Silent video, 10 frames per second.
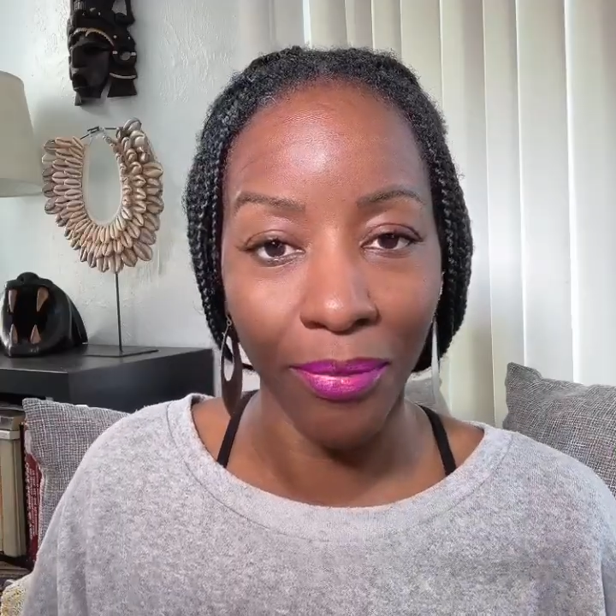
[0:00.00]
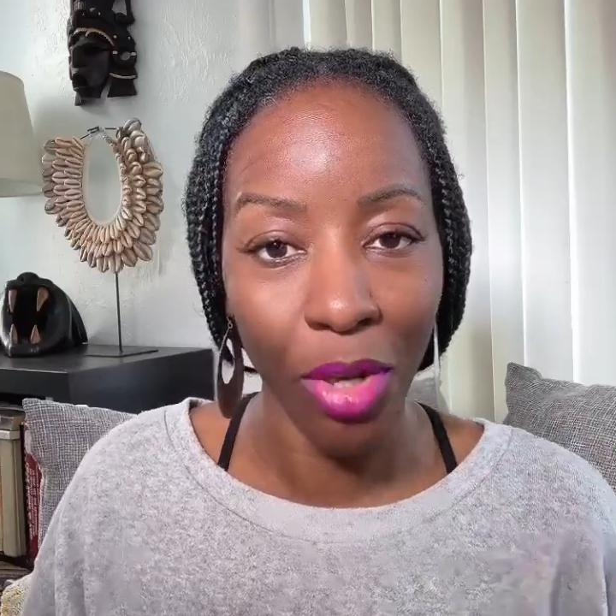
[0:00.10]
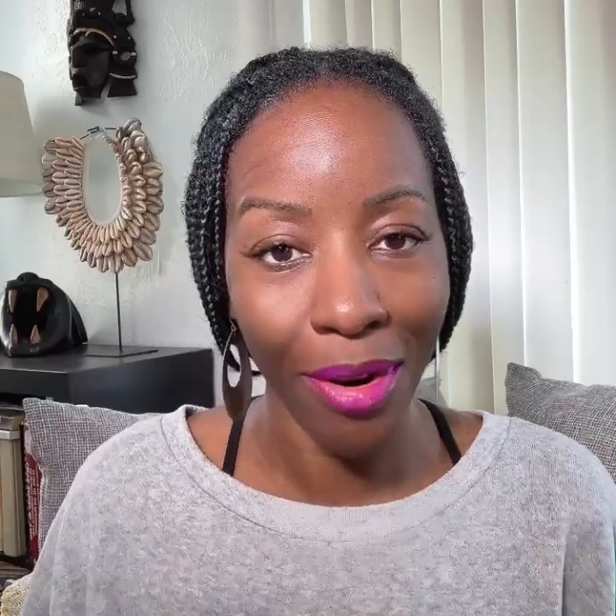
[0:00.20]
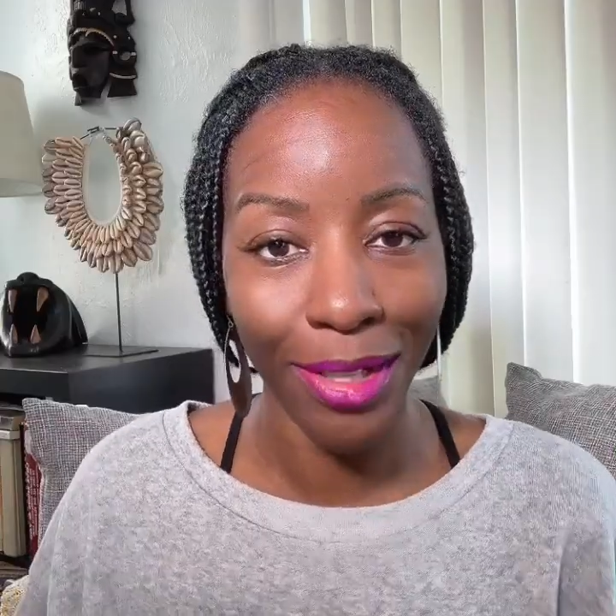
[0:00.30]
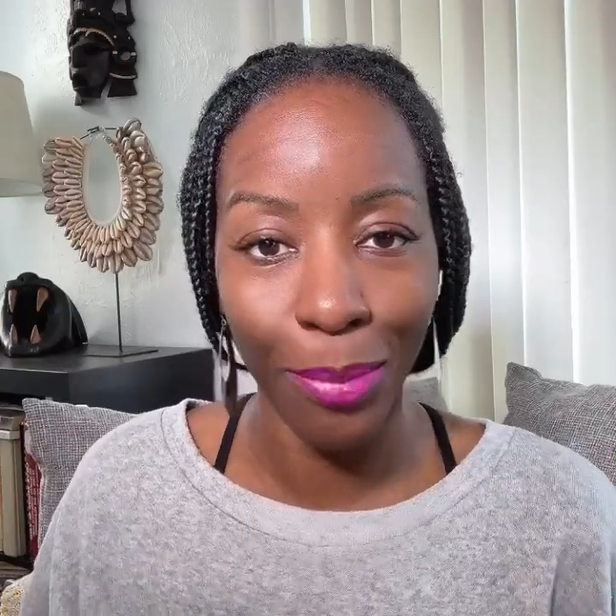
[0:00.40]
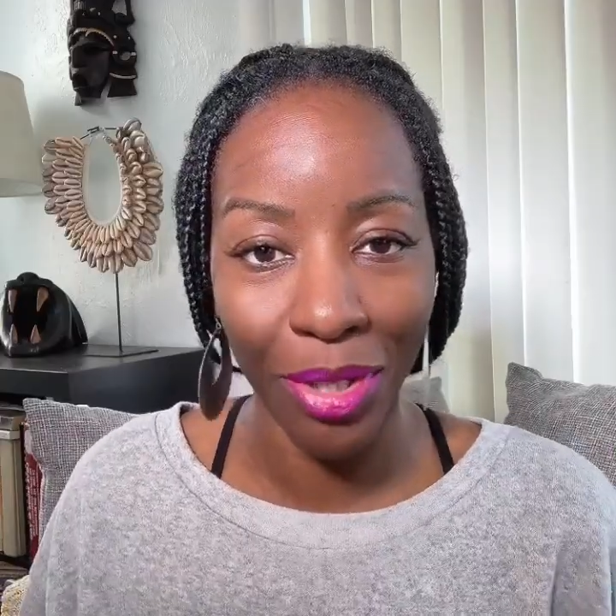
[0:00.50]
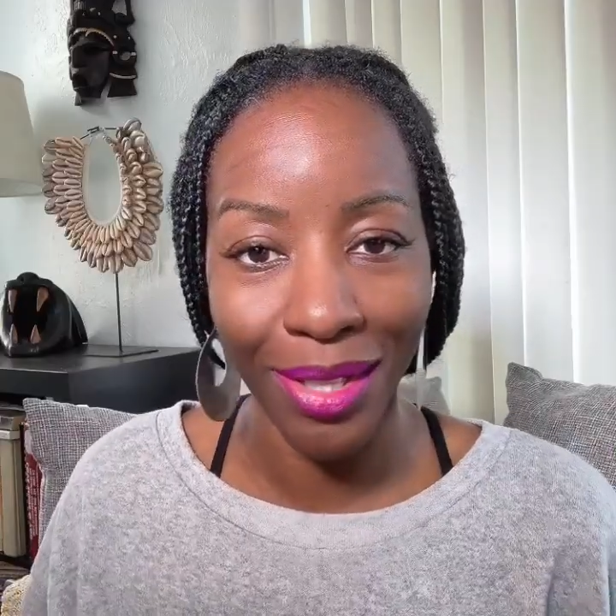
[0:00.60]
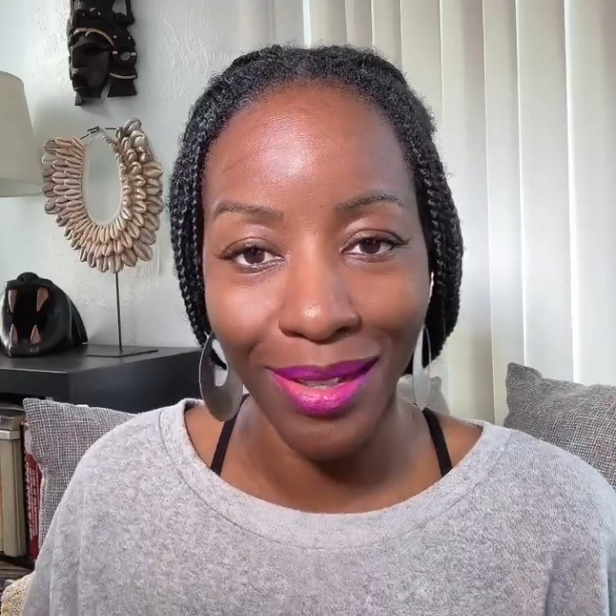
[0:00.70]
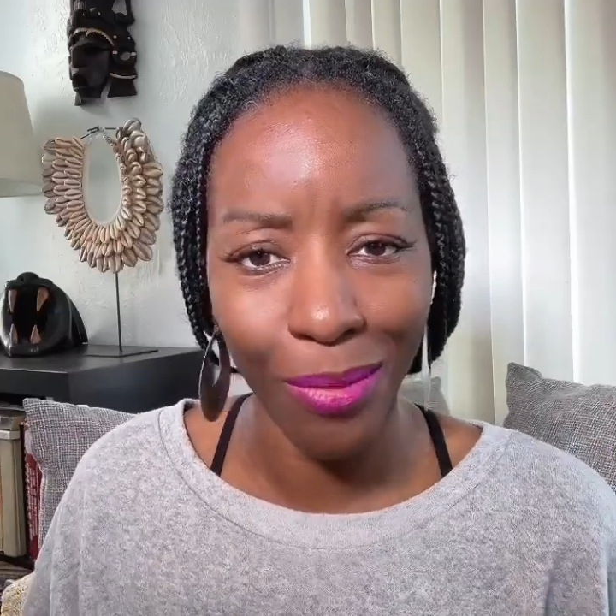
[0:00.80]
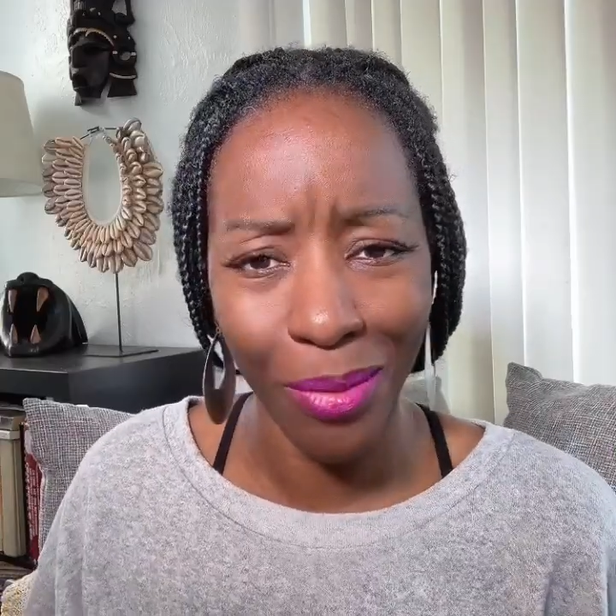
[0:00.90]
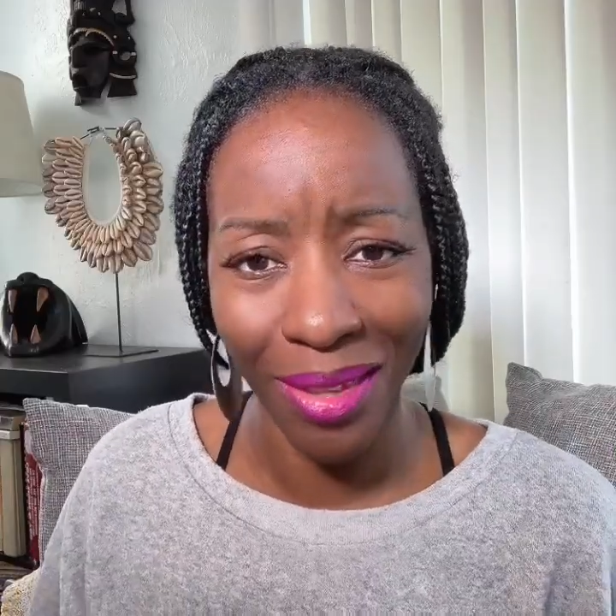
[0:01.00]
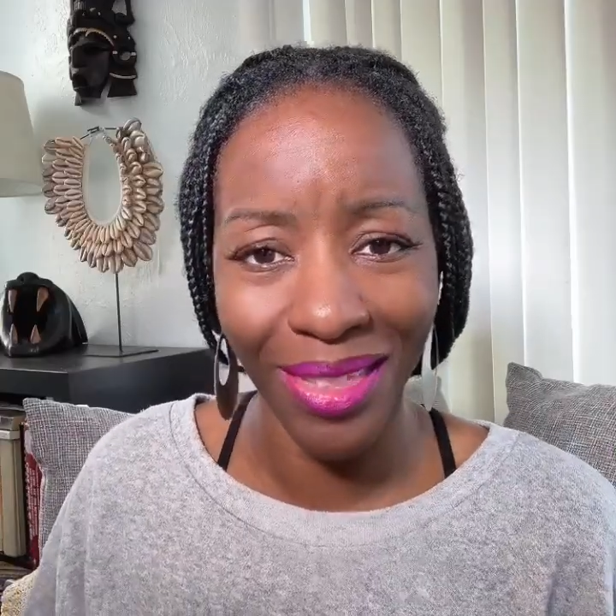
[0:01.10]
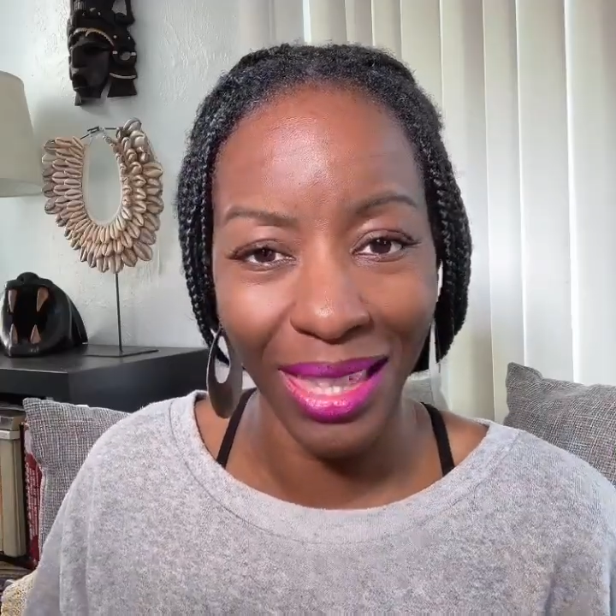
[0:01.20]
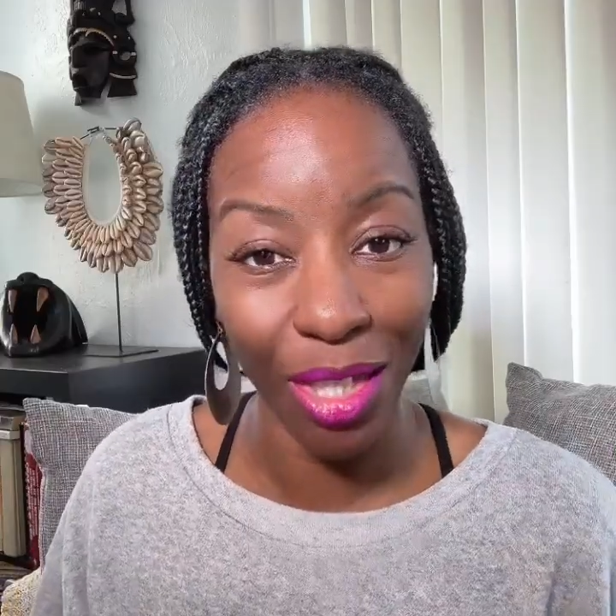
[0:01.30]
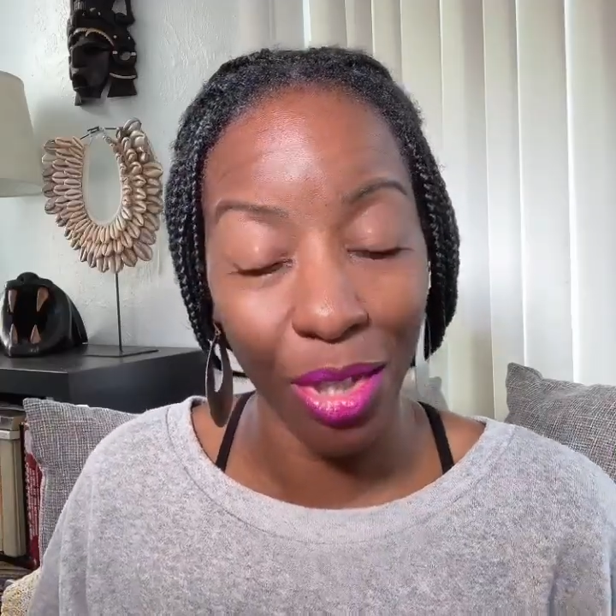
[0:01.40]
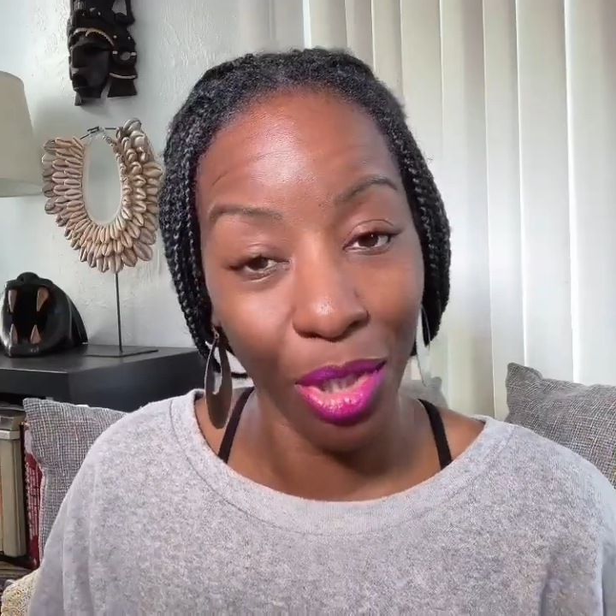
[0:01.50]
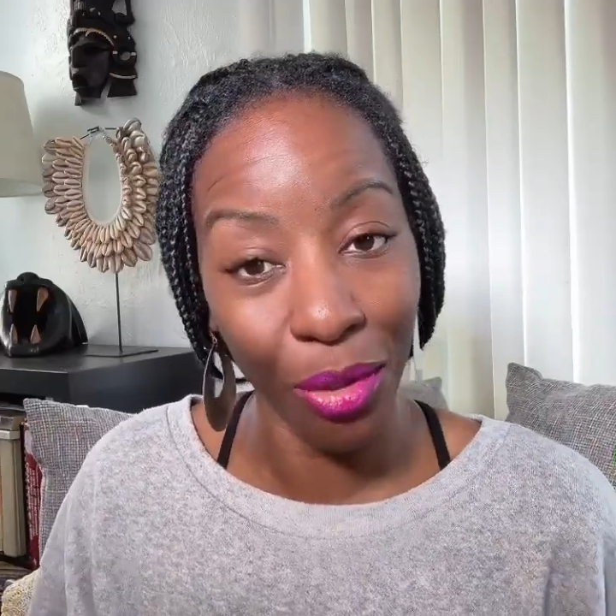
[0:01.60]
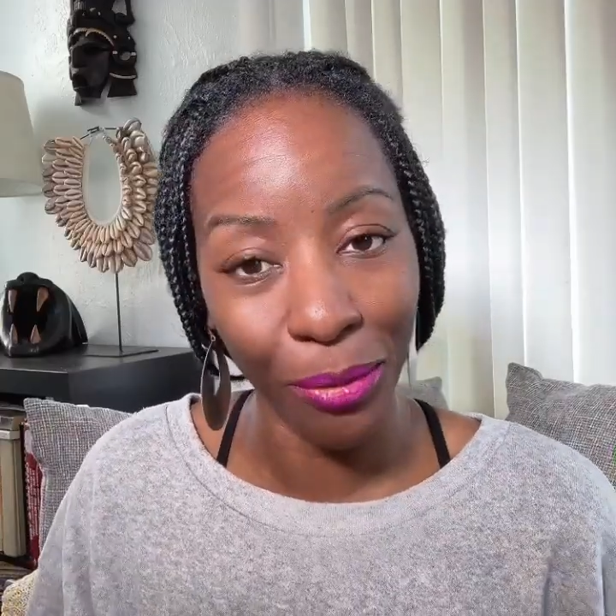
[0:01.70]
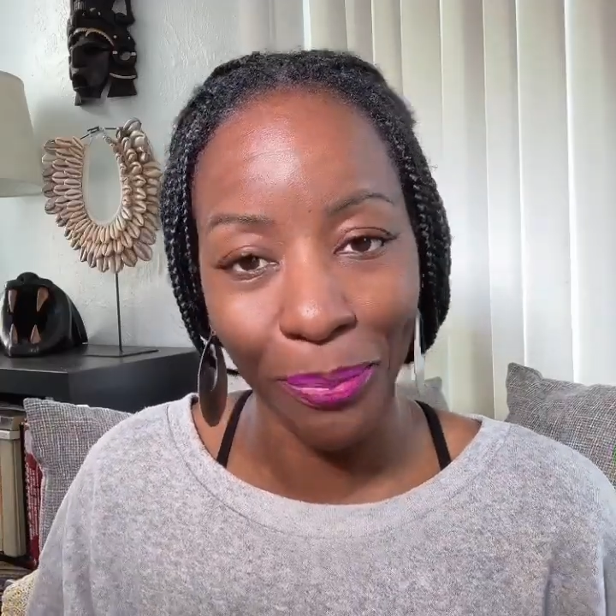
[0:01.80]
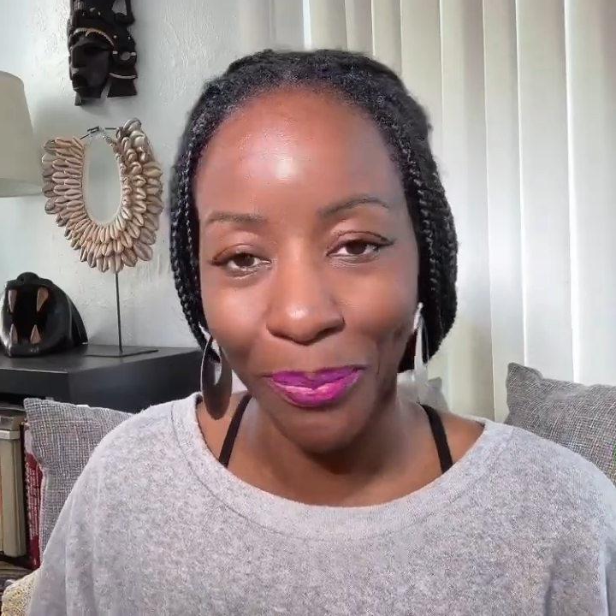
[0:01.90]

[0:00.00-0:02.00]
your expertise, the thing that you do,